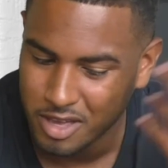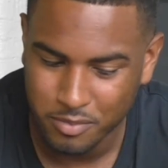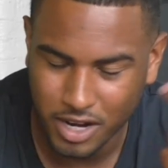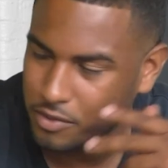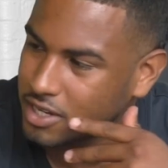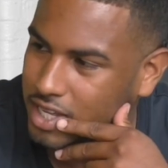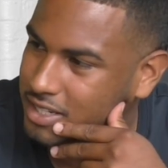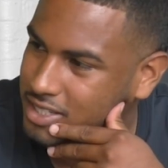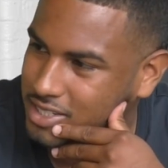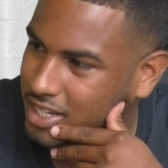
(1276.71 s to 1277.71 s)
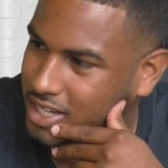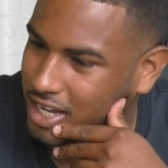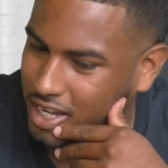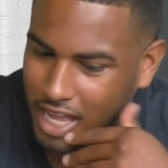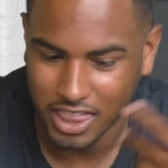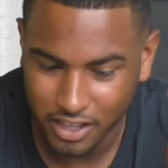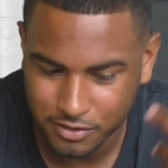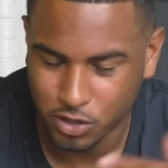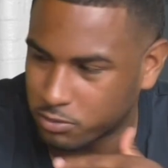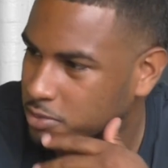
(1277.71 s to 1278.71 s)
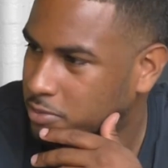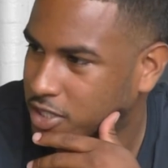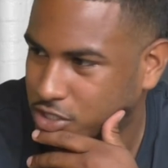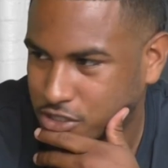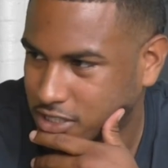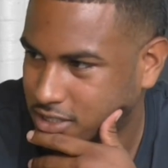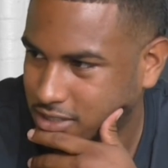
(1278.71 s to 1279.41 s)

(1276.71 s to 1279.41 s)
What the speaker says: But I realized it's like, I love showing people my journey.